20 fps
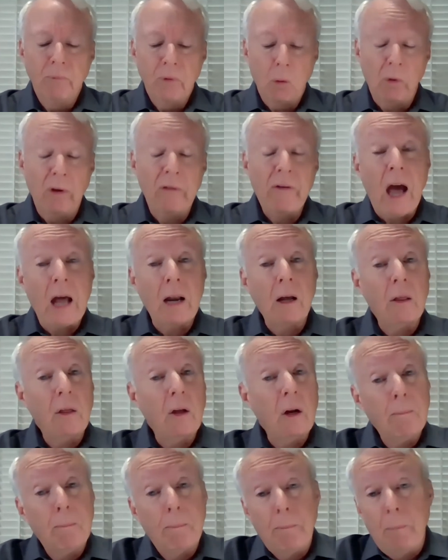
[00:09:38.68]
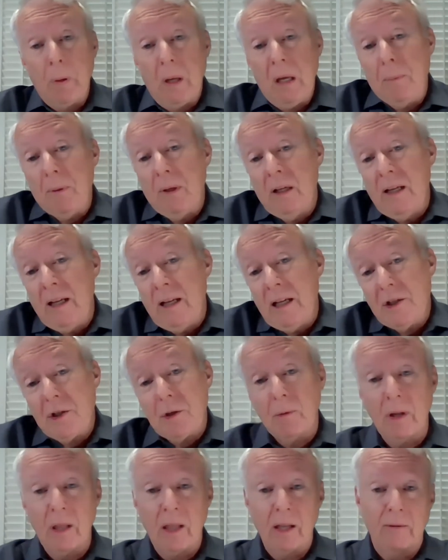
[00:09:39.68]
We've had other people in
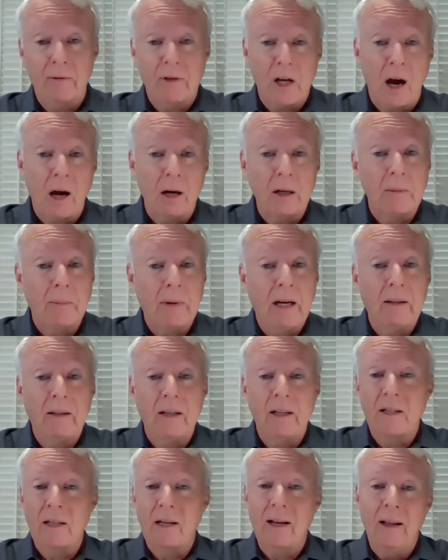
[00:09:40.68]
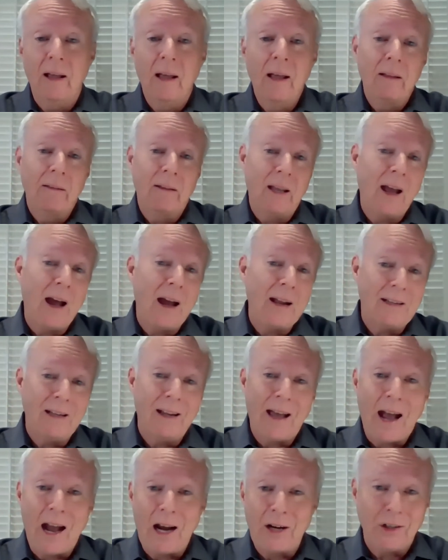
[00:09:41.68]
history that have talked about this. The
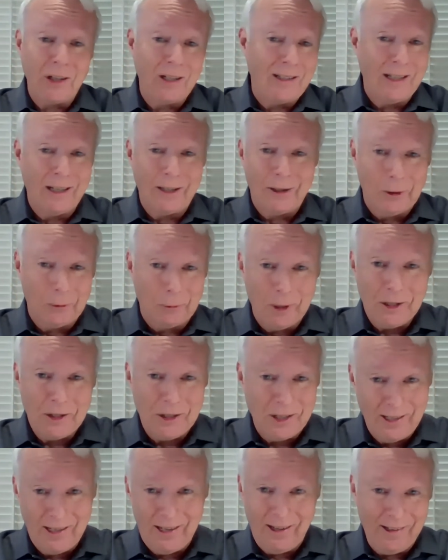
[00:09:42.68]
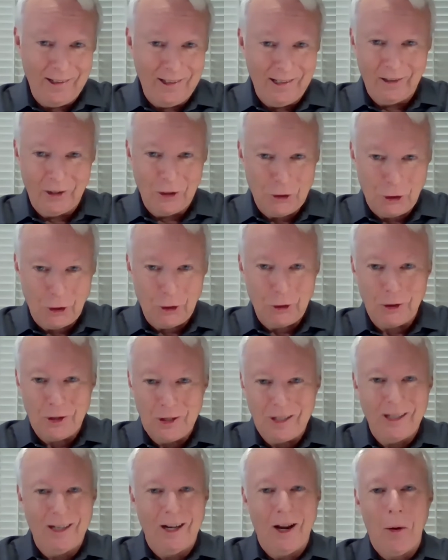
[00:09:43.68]
idea actually didn't originate in the
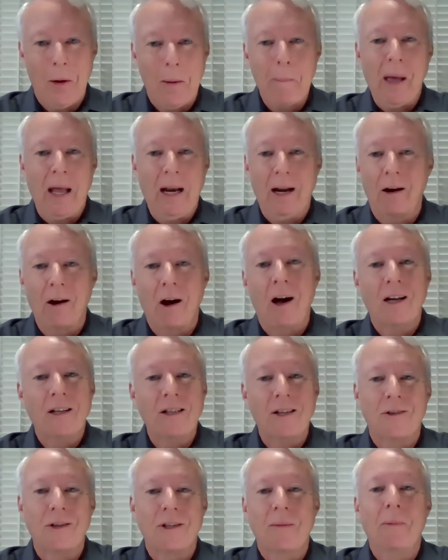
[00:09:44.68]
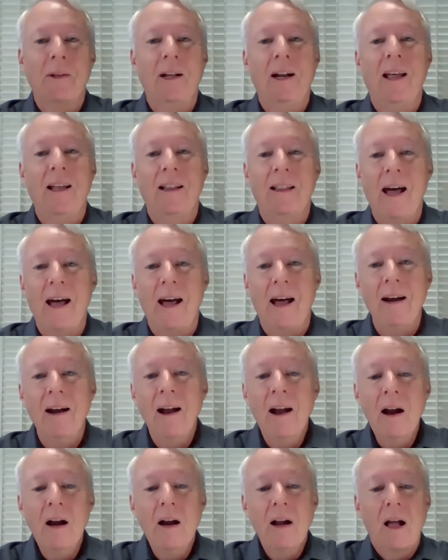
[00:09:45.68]
church, you know, at Pentecost or something like that.
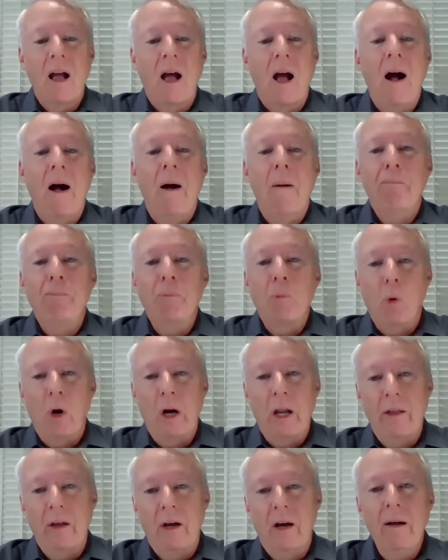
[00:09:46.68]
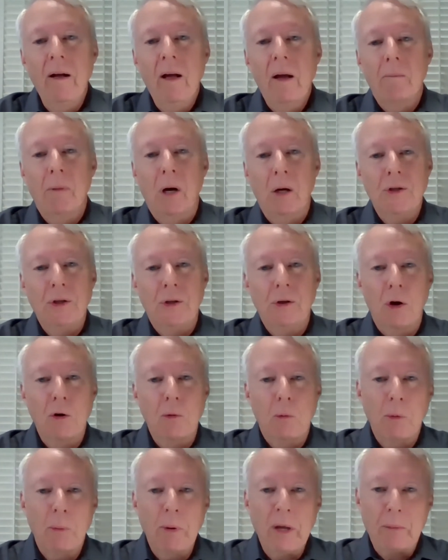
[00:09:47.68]
One of the most
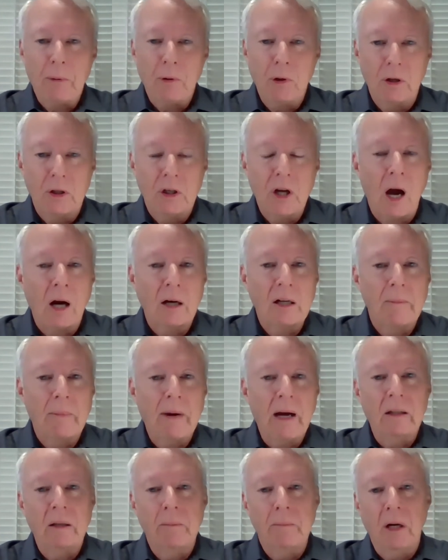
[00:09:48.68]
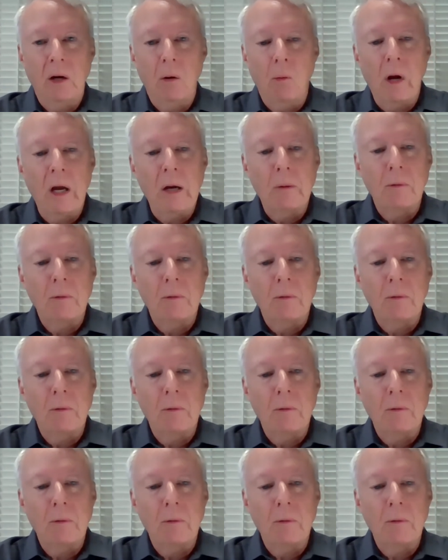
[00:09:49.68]
notable people who talked about the middle way